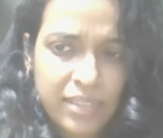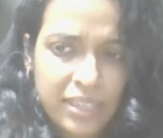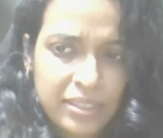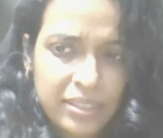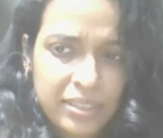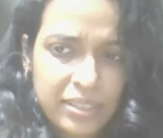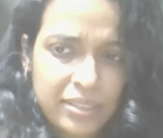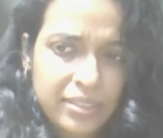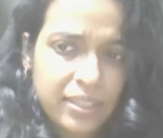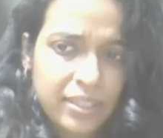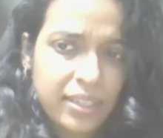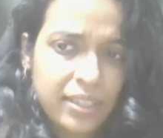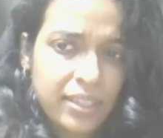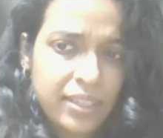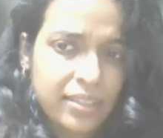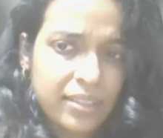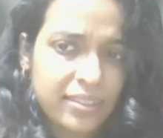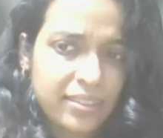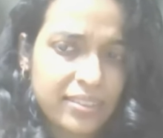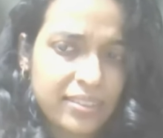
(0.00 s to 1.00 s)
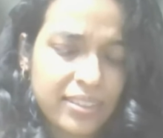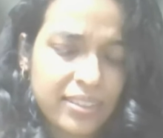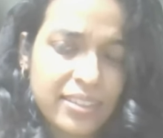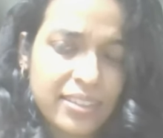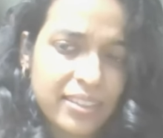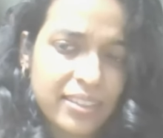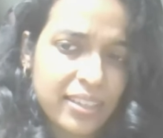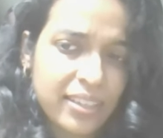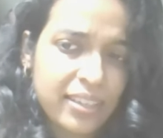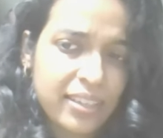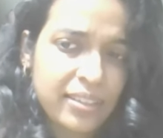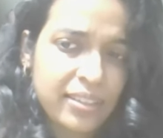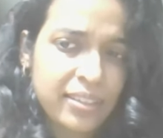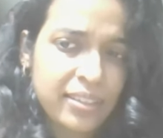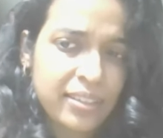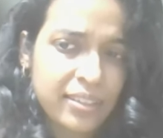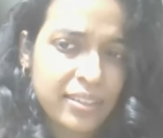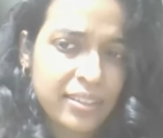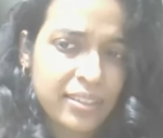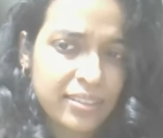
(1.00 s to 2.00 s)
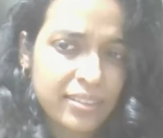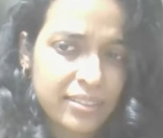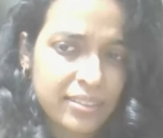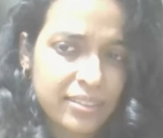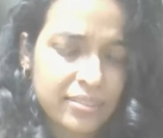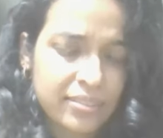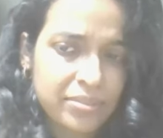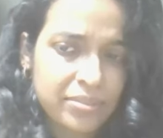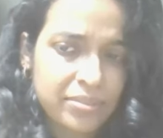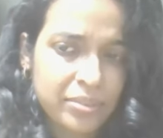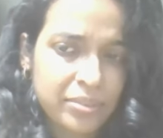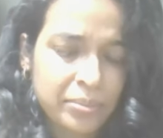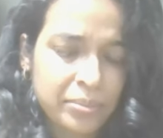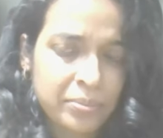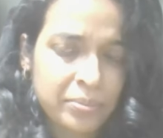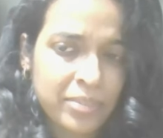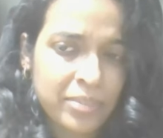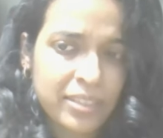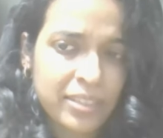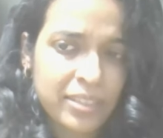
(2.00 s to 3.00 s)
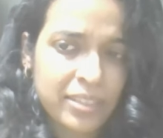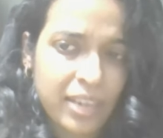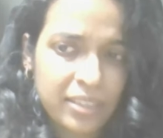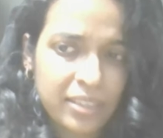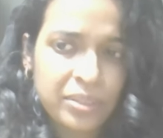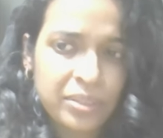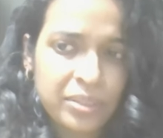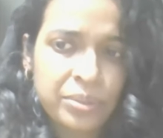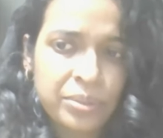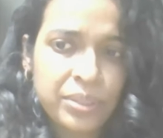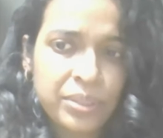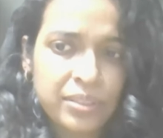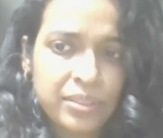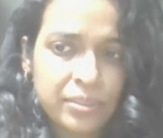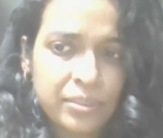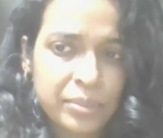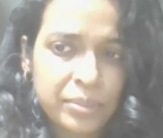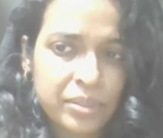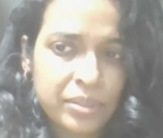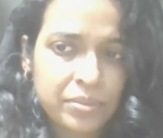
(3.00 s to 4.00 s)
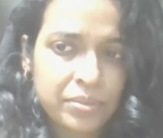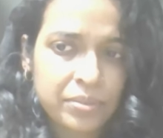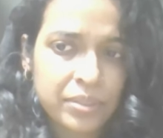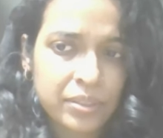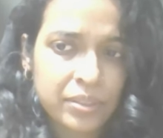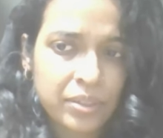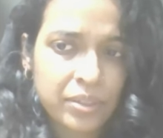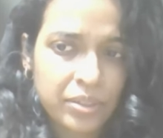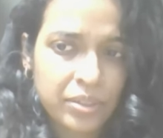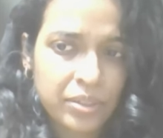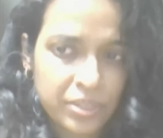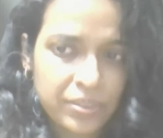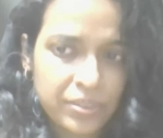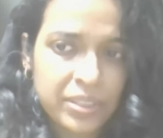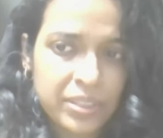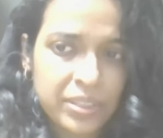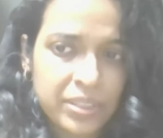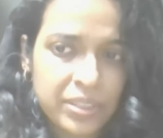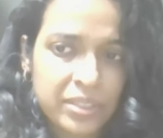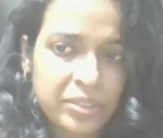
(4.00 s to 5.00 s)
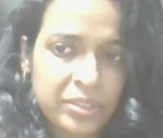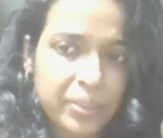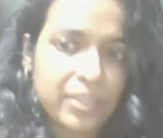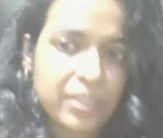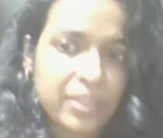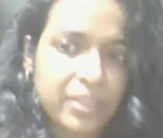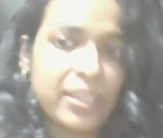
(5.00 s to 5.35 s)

that, again, uh, that from what I know, it's a bit of a controversial topic.